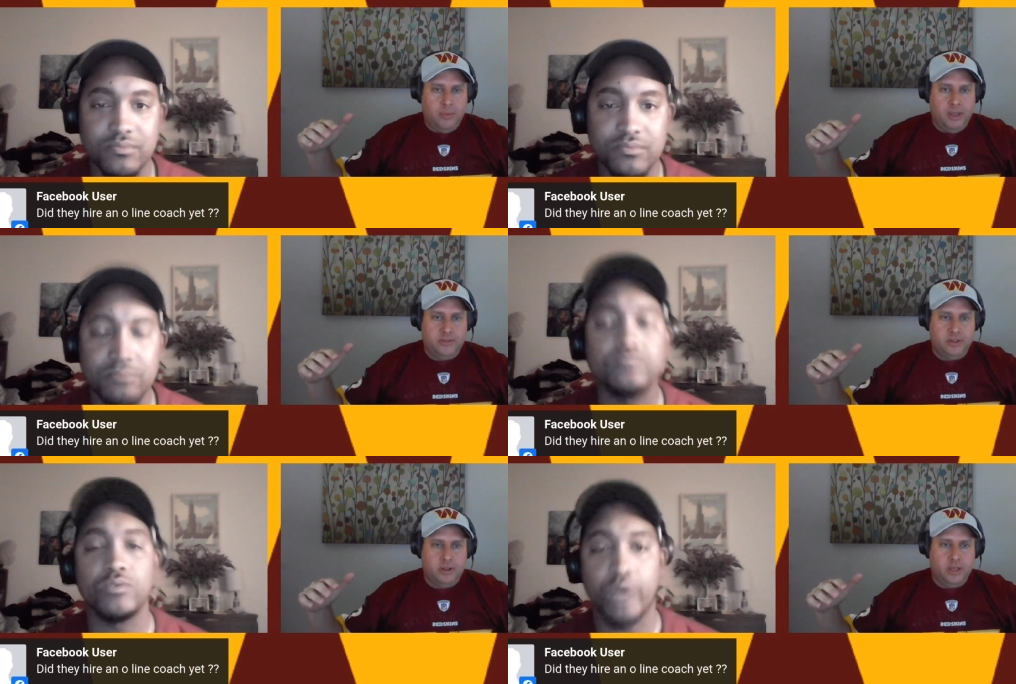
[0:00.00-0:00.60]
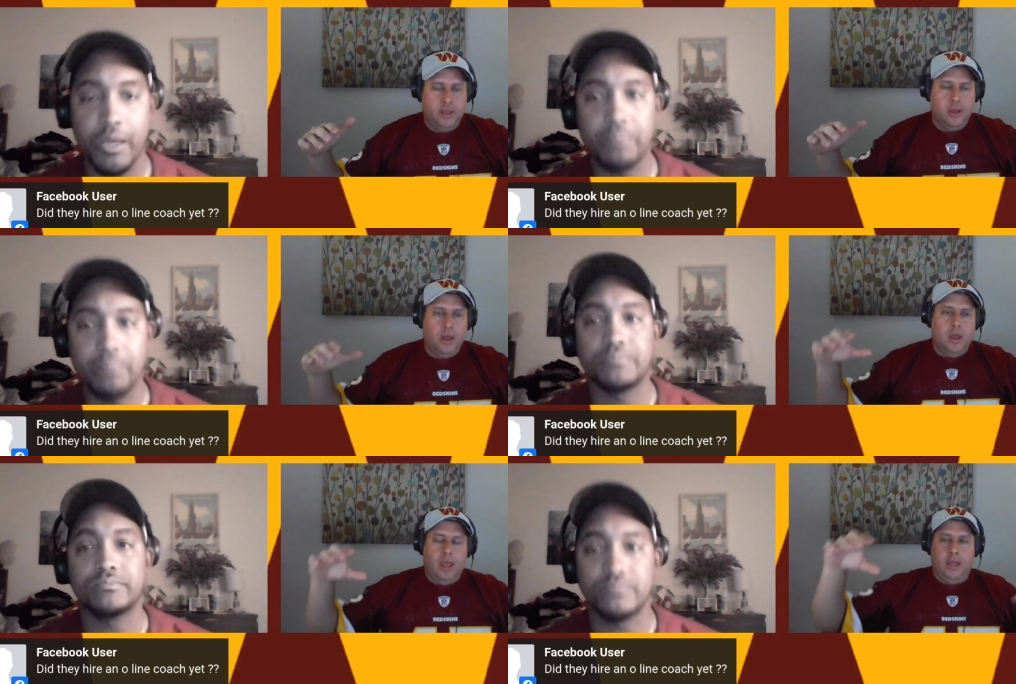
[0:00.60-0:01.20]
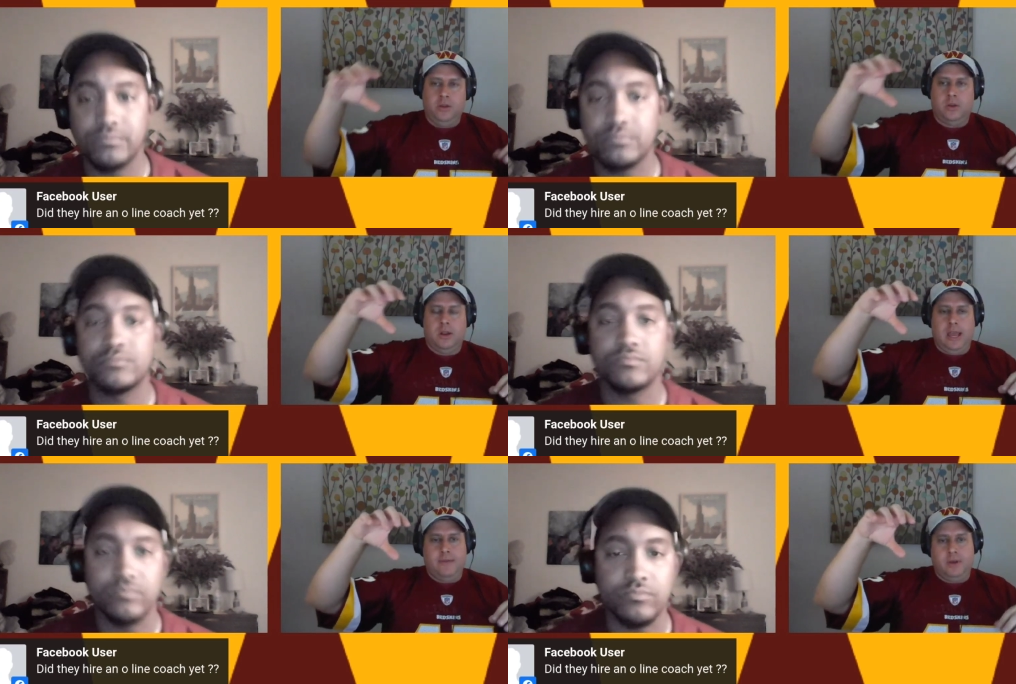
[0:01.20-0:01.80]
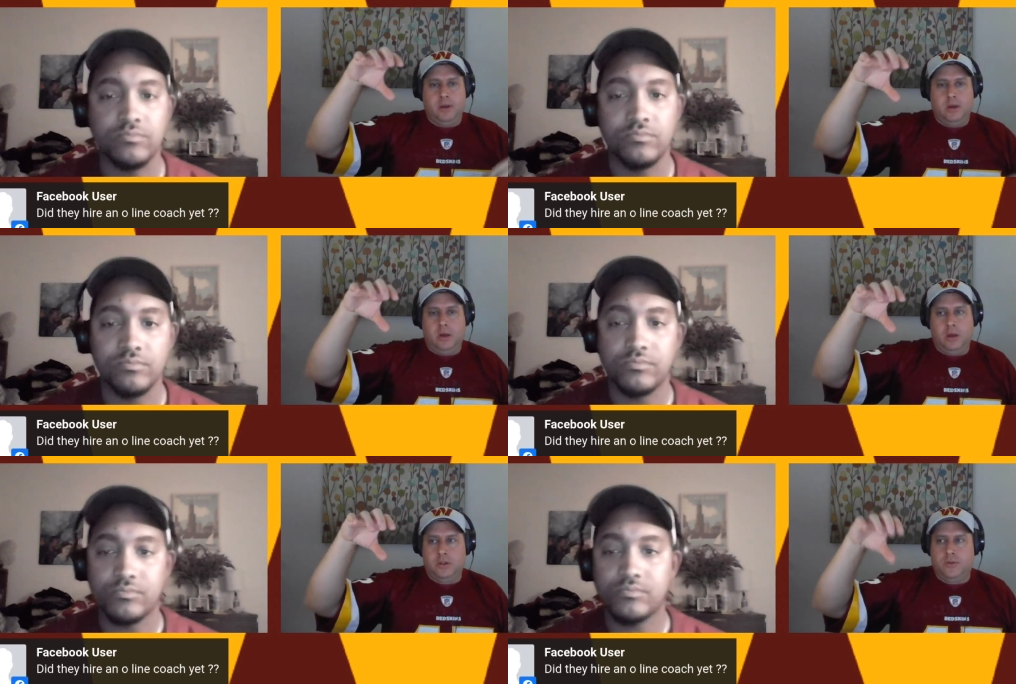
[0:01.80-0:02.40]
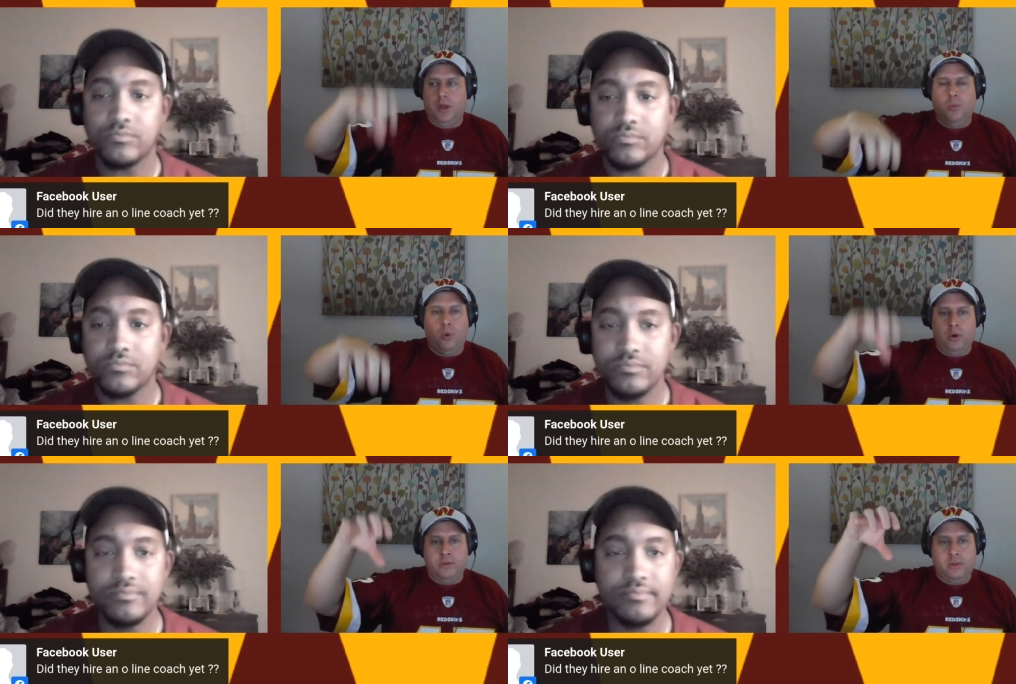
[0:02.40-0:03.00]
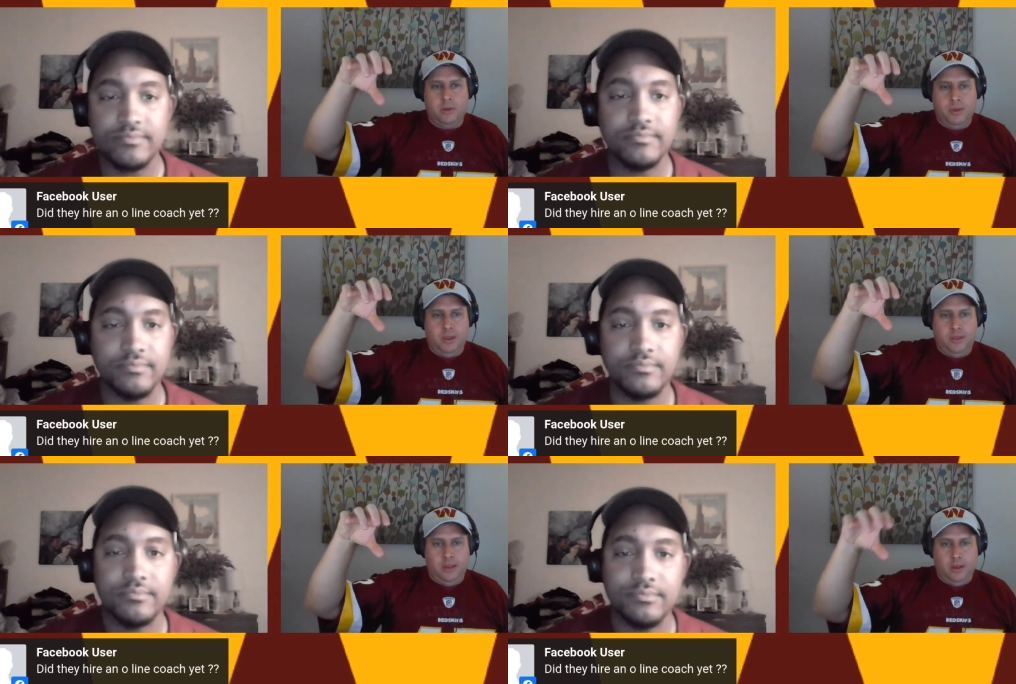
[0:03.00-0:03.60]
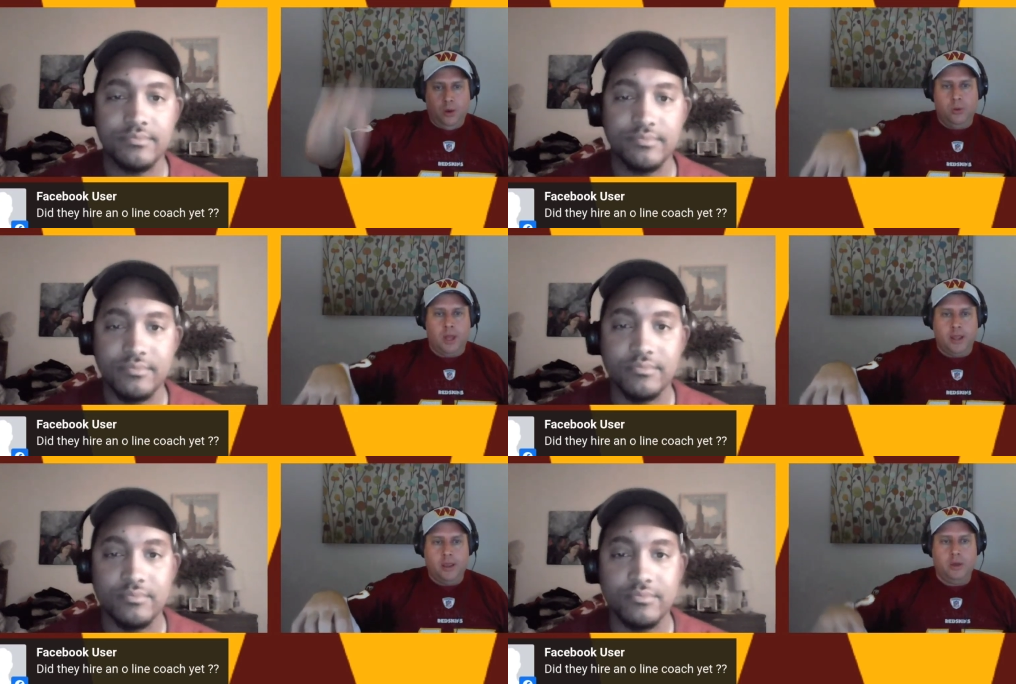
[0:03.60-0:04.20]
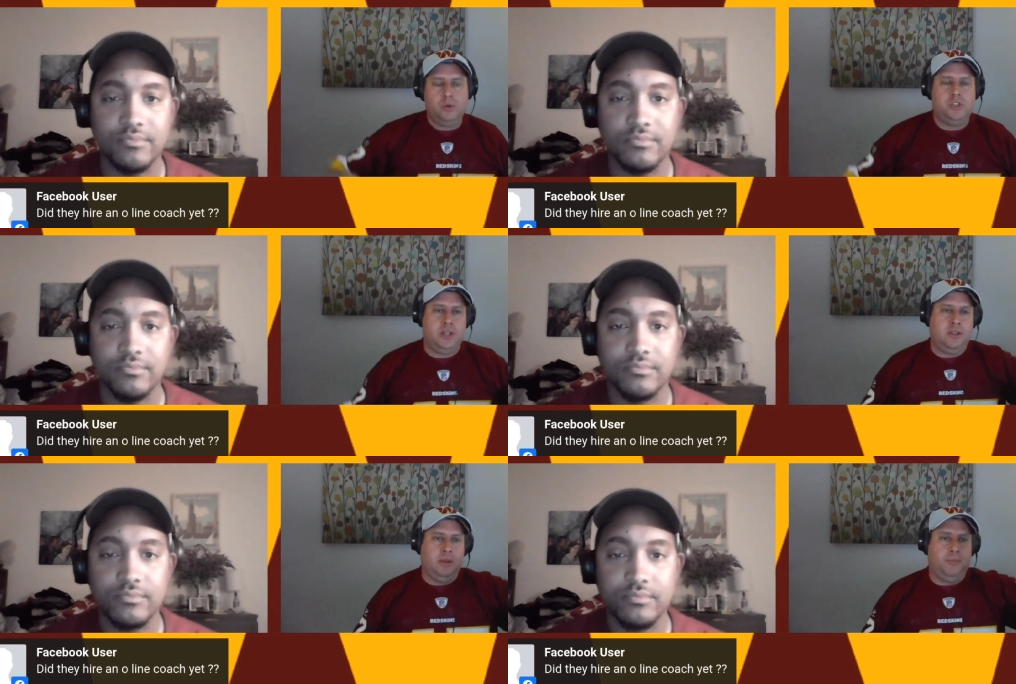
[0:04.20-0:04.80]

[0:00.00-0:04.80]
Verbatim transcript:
Speaker 1: basically and you're going to have a, Travelle Wharton's going to be the O line coach, and then they,